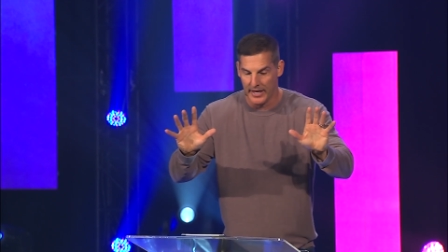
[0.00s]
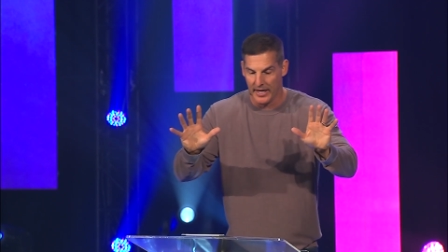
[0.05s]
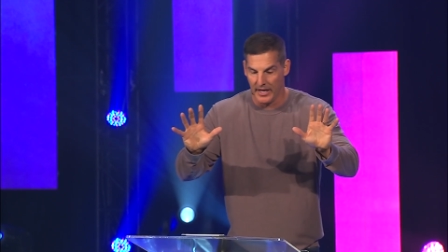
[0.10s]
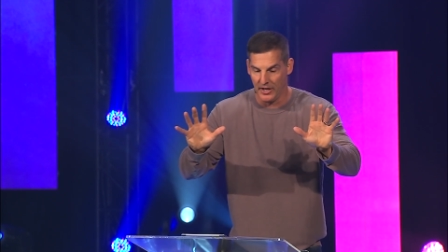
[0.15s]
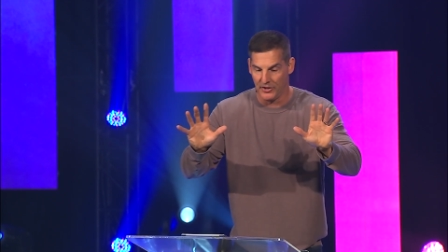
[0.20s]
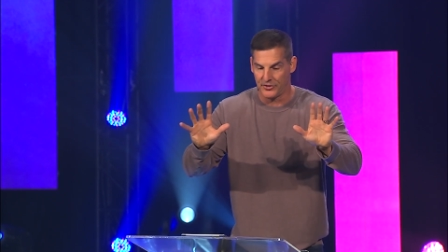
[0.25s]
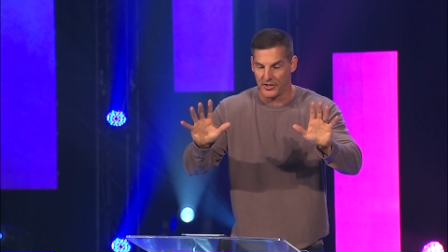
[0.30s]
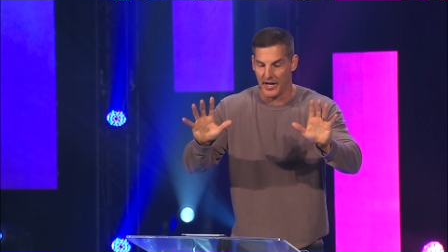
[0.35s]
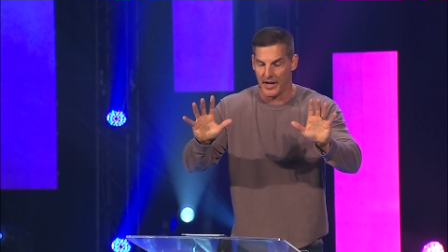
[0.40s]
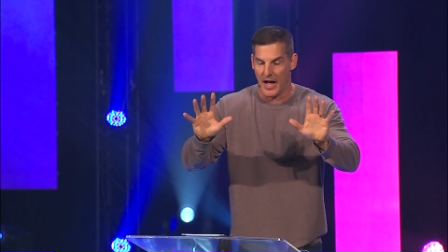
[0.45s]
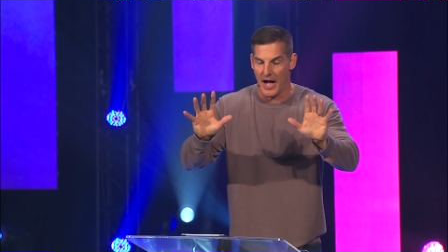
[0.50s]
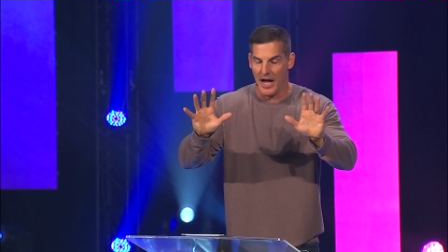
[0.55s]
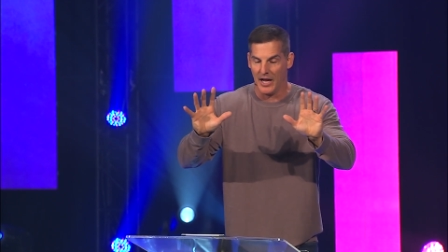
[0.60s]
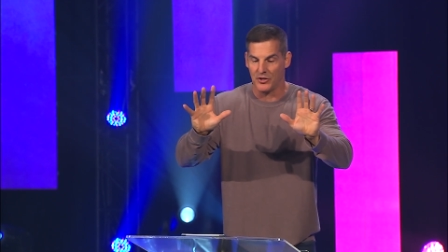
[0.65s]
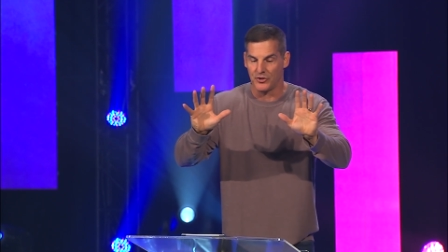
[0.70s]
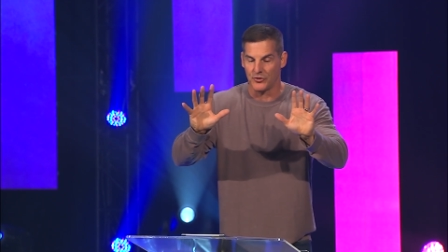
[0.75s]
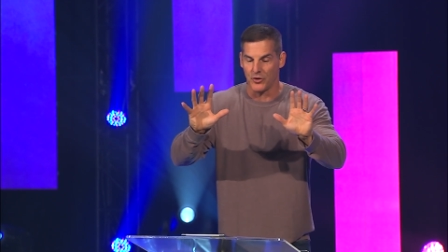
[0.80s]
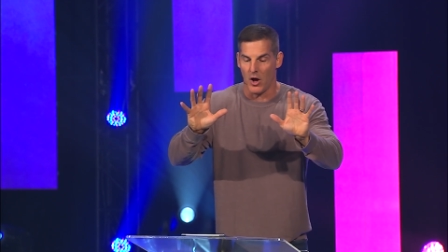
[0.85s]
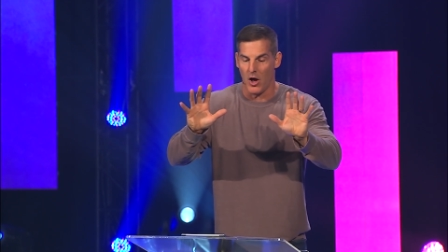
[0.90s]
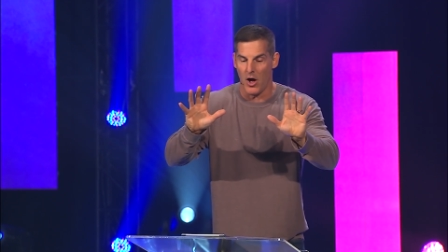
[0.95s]
He said, I
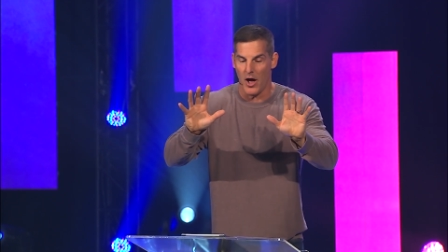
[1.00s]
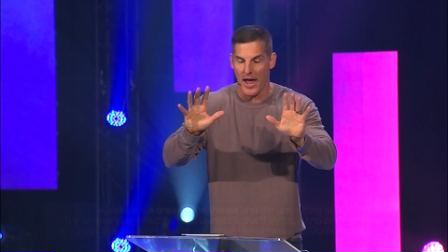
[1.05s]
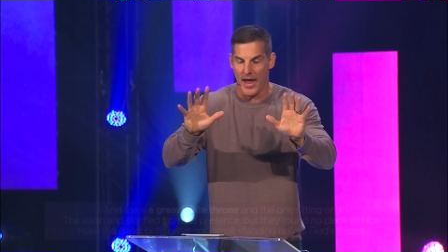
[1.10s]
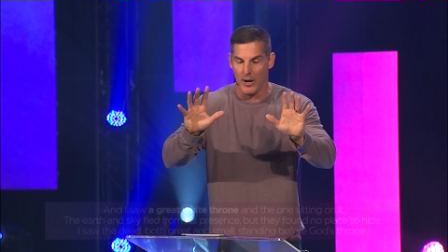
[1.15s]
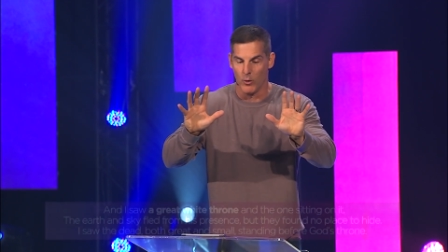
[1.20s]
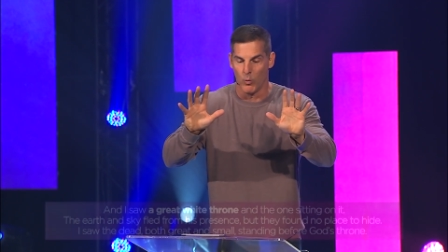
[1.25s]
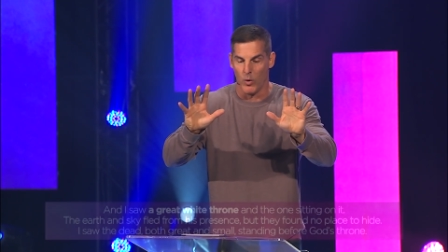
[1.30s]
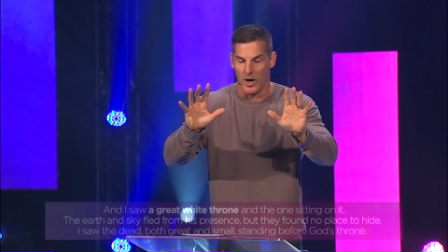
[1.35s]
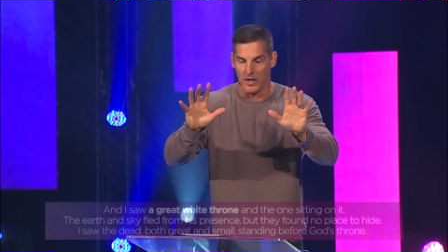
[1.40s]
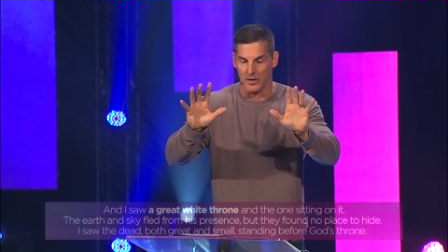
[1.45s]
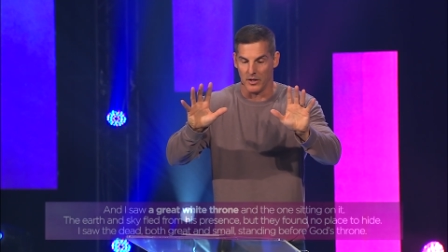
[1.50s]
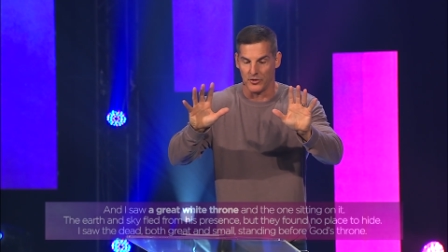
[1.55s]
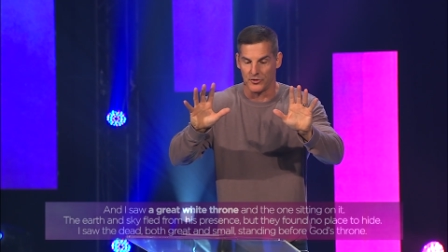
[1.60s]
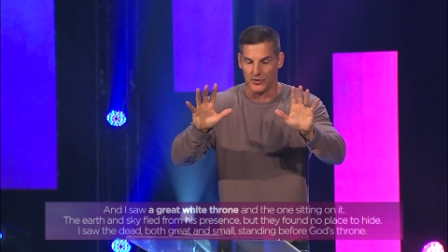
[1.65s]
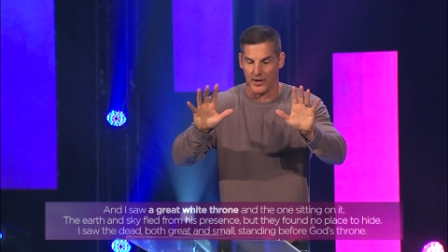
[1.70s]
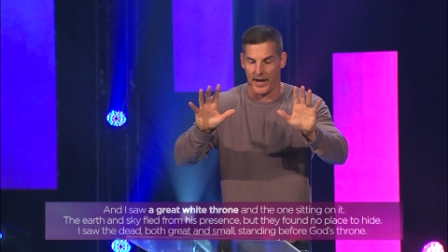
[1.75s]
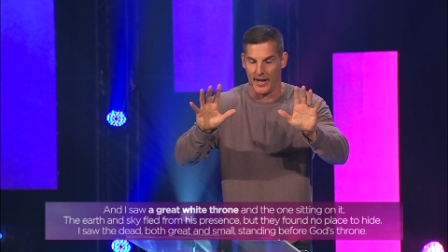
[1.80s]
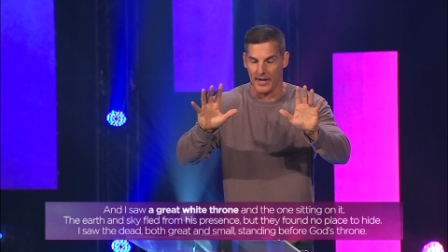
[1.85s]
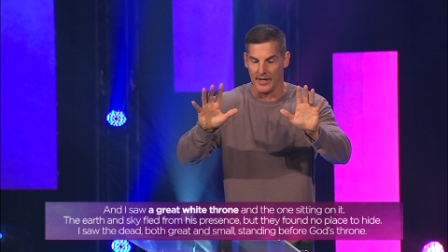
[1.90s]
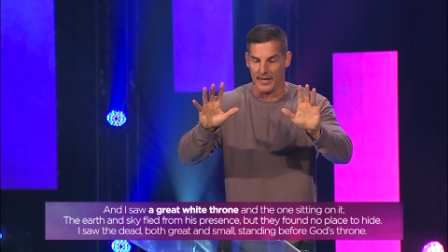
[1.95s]
saw a what? Let's
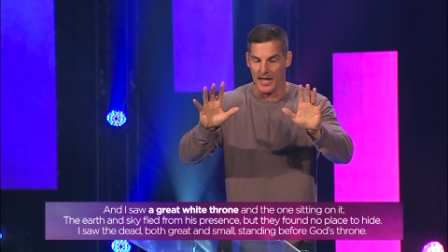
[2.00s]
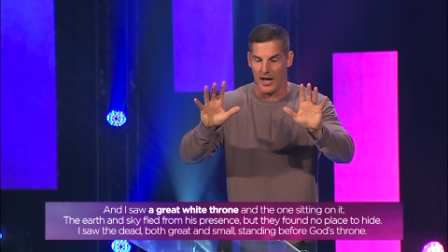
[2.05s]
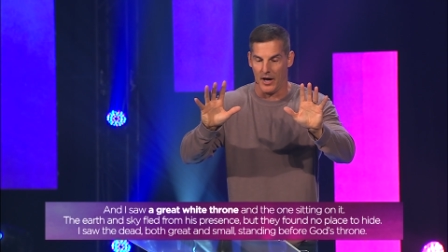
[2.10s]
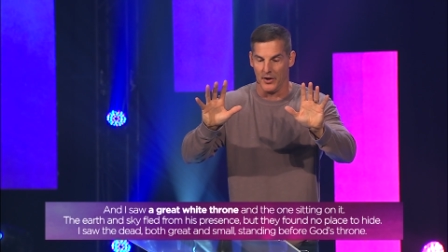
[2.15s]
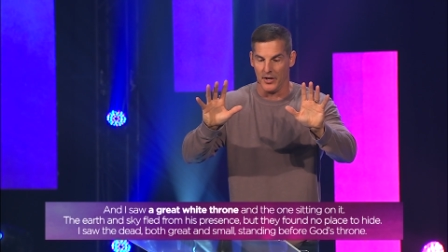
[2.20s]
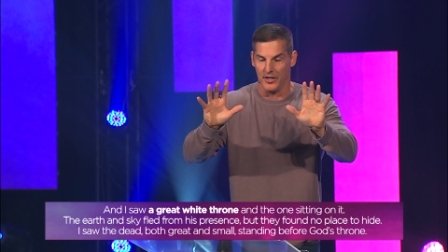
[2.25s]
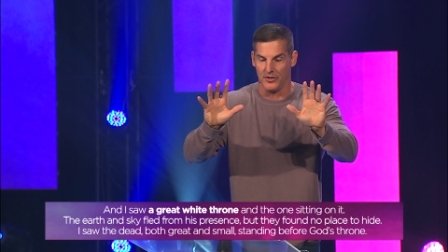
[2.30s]
say it aloud.